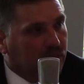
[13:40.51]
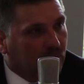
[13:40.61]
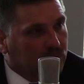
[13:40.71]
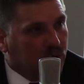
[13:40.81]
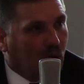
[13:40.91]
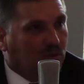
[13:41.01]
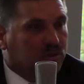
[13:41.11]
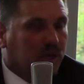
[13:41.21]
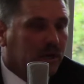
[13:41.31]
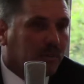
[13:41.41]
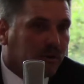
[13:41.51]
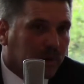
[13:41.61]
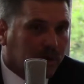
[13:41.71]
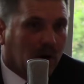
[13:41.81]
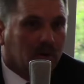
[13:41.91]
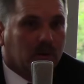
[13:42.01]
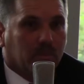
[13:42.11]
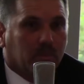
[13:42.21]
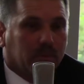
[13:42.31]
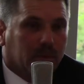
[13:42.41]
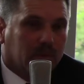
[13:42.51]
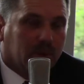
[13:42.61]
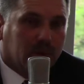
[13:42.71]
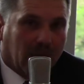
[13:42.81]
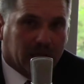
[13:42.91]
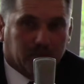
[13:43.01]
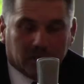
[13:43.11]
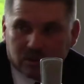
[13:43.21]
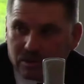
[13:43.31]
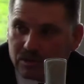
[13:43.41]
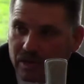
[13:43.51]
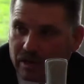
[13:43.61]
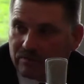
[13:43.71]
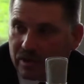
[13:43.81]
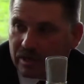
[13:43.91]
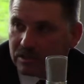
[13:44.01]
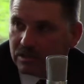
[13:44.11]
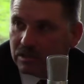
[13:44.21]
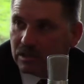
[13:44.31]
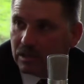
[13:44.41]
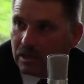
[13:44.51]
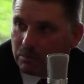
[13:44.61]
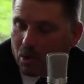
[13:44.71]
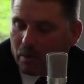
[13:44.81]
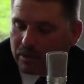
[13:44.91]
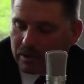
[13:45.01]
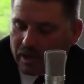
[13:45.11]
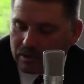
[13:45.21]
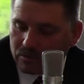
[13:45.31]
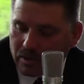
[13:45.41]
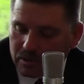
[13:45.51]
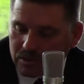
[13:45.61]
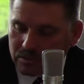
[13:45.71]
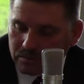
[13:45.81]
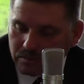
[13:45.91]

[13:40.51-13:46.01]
those dollars need to be returned to the taxpayers of the state of Texas in property tax reduction.